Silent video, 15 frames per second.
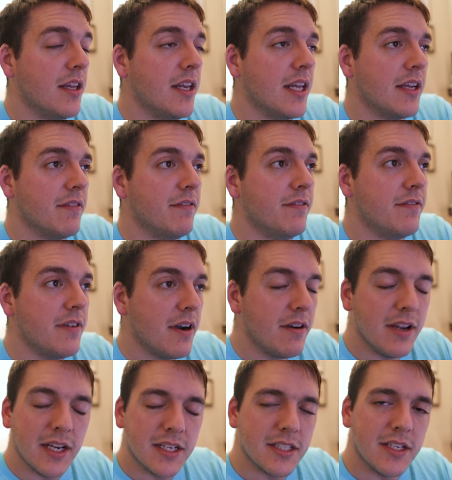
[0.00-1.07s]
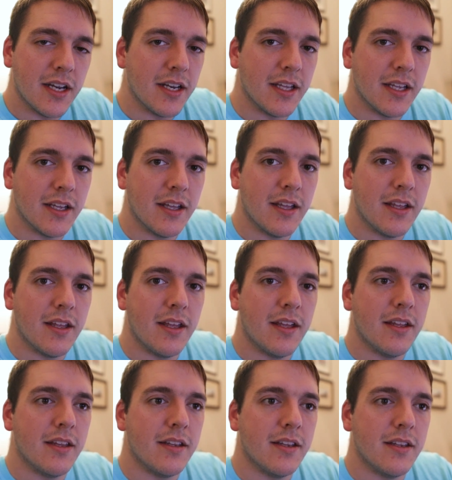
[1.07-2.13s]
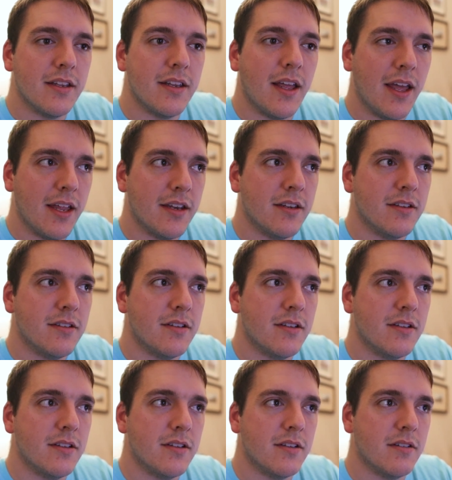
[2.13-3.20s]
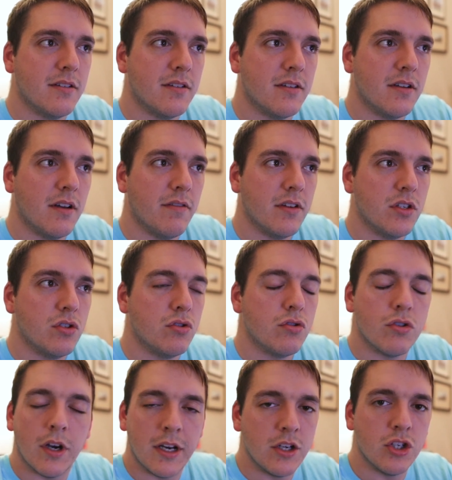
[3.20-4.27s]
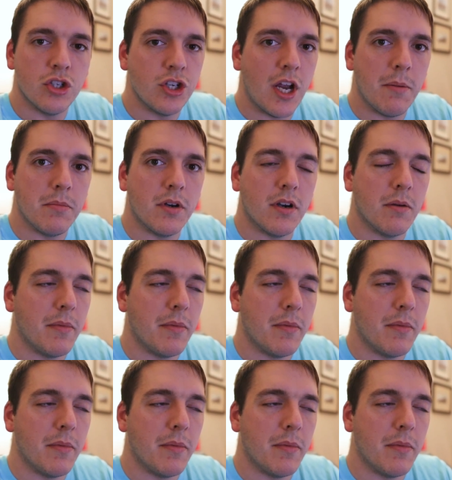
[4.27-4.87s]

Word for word: a very exciting end of a strange chapter